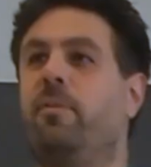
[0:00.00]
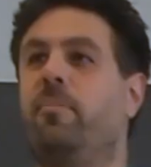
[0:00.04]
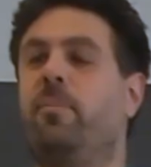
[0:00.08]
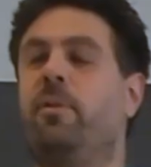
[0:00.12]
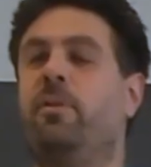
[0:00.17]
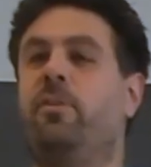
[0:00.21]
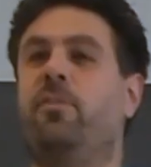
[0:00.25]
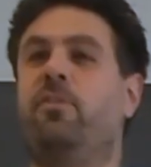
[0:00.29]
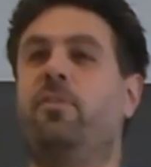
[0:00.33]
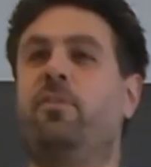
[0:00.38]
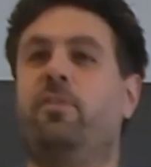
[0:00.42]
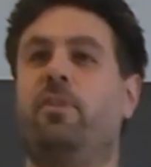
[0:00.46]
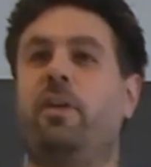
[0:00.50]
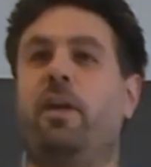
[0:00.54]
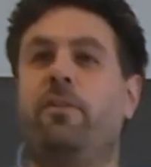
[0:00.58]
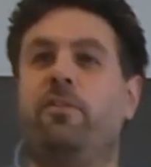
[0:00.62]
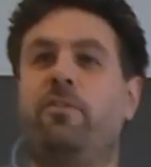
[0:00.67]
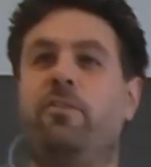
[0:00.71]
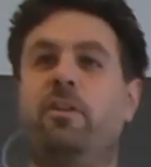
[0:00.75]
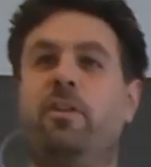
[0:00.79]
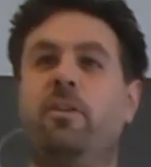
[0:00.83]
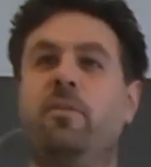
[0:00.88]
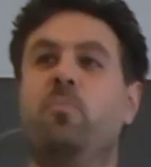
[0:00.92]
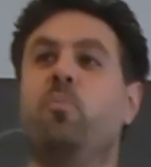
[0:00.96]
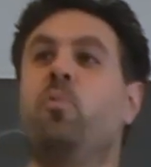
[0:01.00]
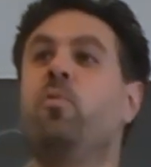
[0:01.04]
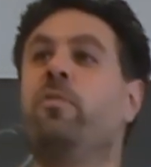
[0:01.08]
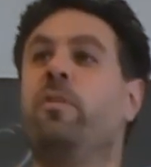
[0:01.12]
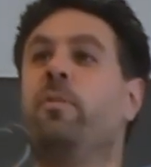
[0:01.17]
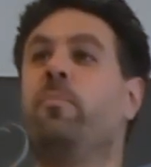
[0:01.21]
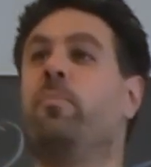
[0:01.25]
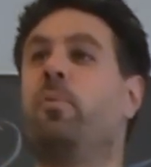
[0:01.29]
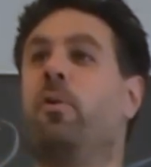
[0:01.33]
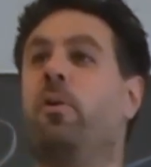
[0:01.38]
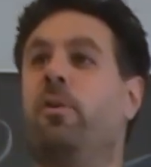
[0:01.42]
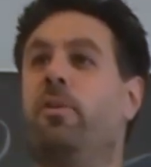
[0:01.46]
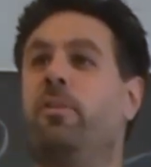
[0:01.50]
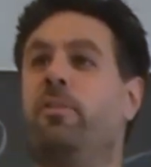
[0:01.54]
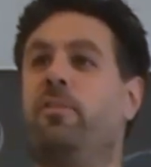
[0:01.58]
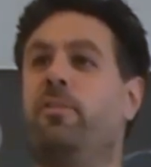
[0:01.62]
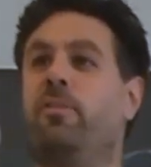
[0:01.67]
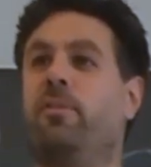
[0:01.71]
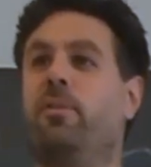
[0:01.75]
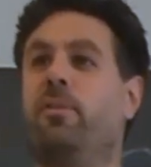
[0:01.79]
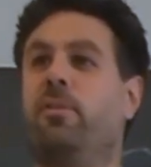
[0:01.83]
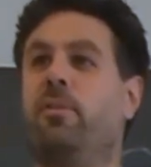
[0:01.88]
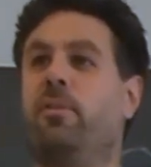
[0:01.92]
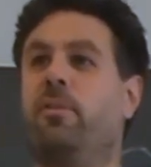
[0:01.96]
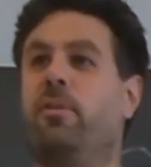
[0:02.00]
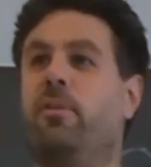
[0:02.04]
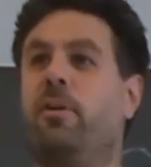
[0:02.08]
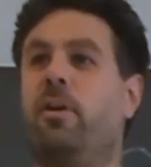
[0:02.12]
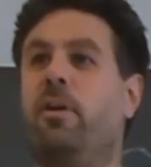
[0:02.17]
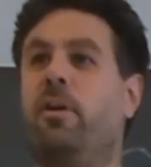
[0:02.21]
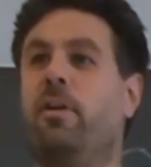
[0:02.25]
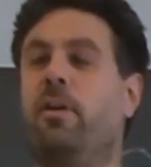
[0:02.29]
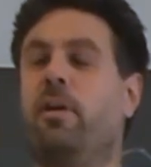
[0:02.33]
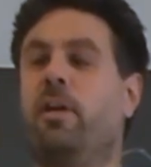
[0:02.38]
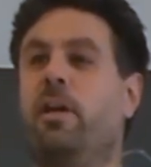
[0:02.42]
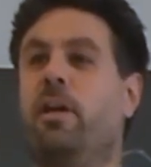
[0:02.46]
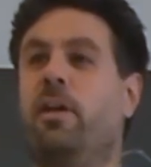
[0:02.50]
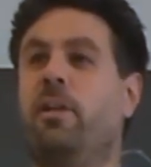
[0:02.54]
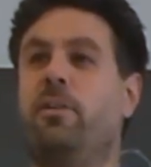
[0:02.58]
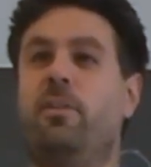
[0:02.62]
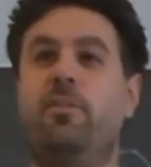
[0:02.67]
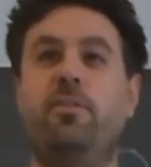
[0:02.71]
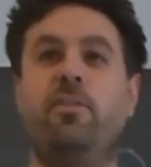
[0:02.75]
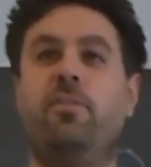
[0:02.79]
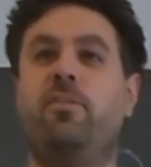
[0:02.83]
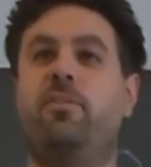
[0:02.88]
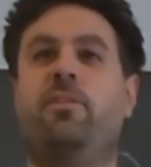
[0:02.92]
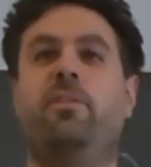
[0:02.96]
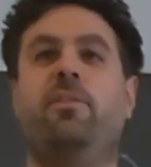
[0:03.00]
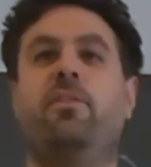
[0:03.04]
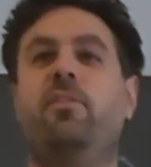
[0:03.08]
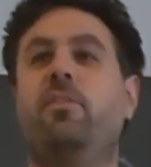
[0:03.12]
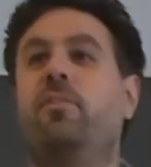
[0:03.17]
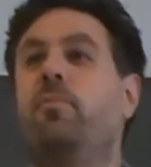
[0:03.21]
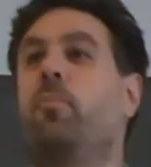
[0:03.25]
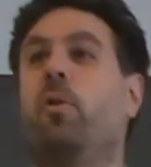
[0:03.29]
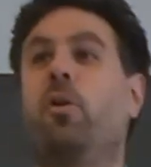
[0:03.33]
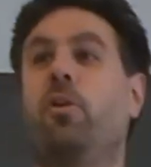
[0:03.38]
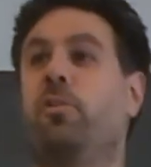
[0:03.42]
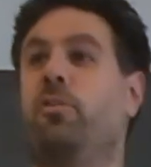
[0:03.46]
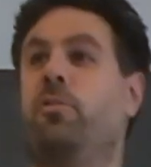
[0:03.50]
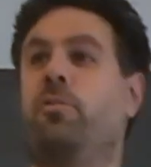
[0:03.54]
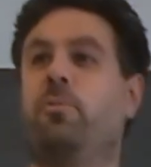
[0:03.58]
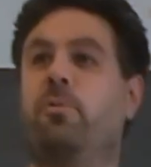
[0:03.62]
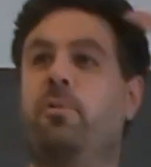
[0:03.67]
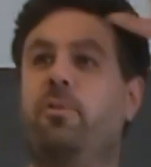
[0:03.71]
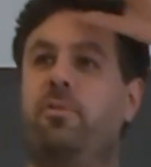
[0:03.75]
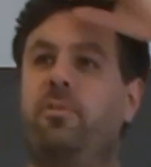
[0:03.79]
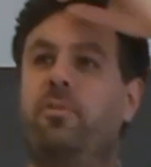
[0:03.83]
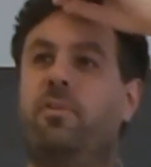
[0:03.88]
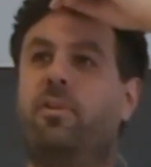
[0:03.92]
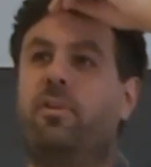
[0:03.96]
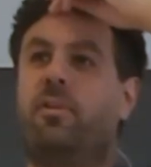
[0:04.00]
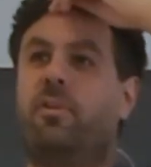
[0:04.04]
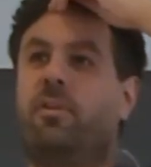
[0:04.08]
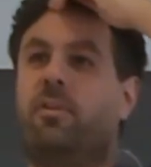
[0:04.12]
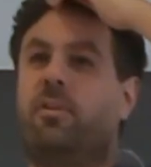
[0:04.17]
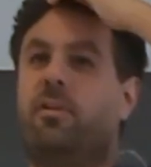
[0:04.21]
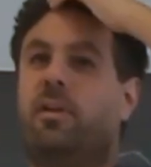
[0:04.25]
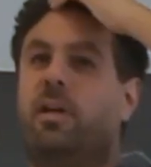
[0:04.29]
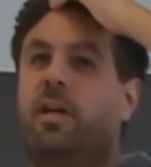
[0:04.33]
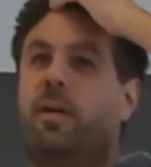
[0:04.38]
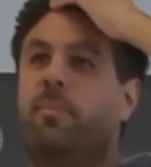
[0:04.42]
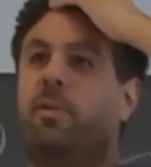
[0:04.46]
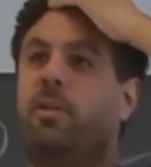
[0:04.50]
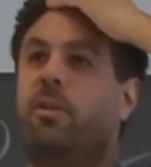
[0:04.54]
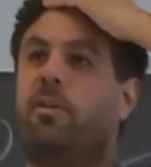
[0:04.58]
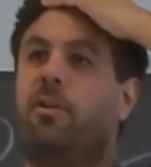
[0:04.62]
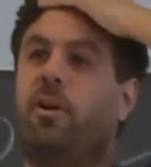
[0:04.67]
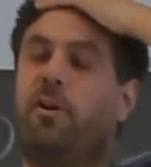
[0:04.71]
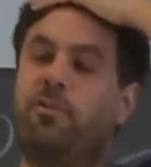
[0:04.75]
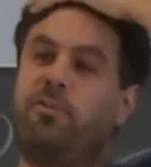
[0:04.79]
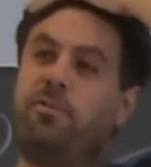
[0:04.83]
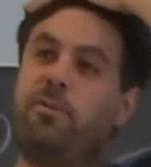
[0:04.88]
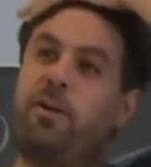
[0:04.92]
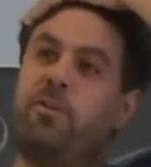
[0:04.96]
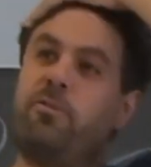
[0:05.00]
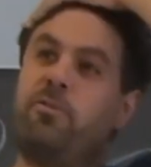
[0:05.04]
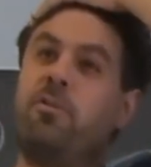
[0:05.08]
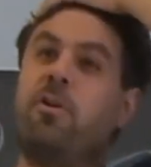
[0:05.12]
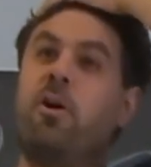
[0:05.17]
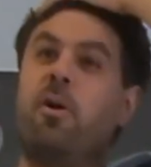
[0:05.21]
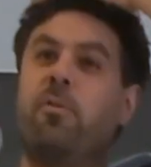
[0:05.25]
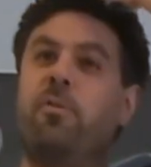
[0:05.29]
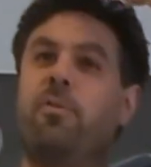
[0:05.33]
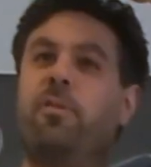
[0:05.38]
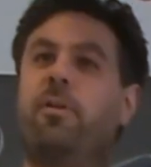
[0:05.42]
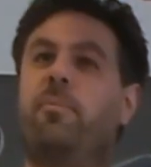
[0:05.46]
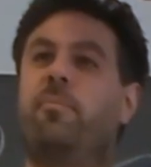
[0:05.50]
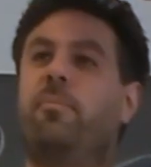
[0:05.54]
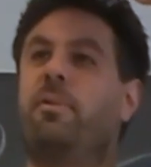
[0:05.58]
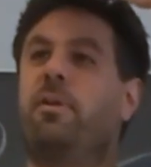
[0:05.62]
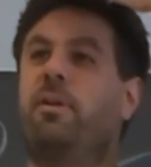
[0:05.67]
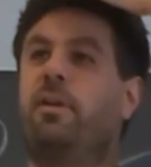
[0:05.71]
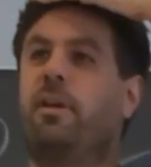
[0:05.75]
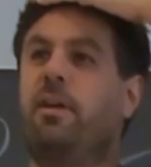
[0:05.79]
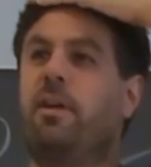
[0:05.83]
but this is actually moving balls. Yeah? This is molecules. I mean, now try to count them.